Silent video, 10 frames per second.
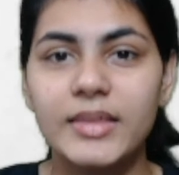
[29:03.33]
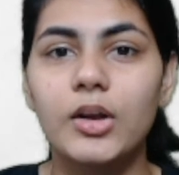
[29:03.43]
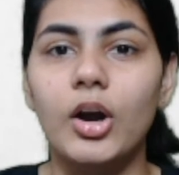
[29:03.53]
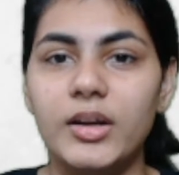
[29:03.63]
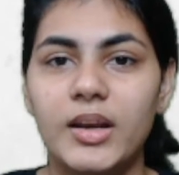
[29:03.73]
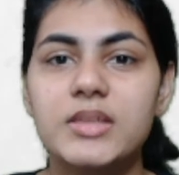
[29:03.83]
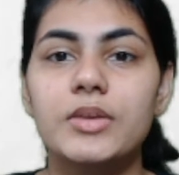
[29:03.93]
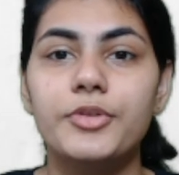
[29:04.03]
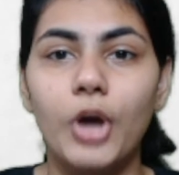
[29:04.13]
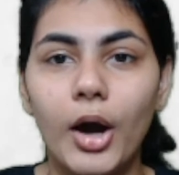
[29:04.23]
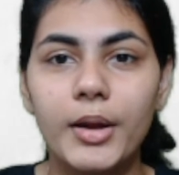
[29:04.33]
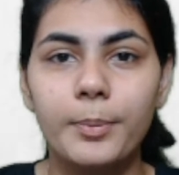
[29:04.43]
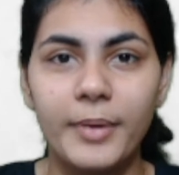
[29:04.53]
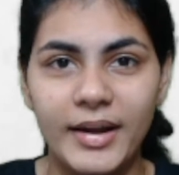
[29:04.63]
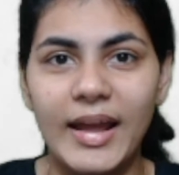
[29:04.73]
the continents of
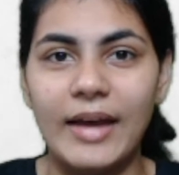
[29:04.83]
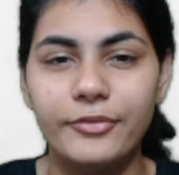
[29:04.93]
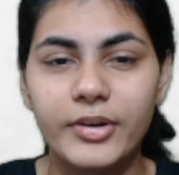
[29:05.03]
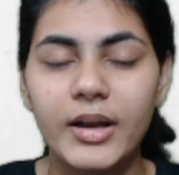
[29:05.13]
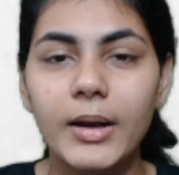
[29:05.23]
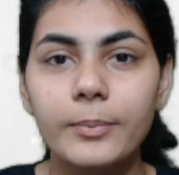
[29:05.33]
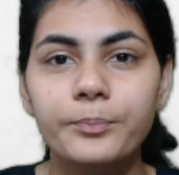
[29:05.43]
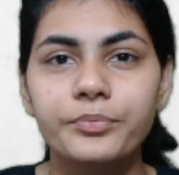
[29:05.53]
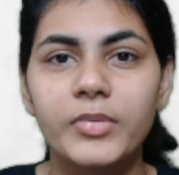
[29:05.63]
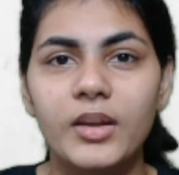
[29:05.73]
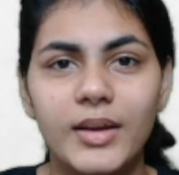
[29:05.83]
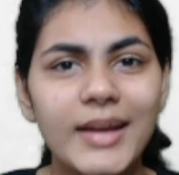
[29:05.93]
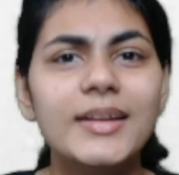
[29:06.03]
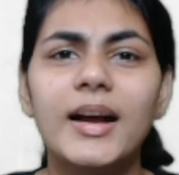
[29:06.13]
Europe and Africa, right?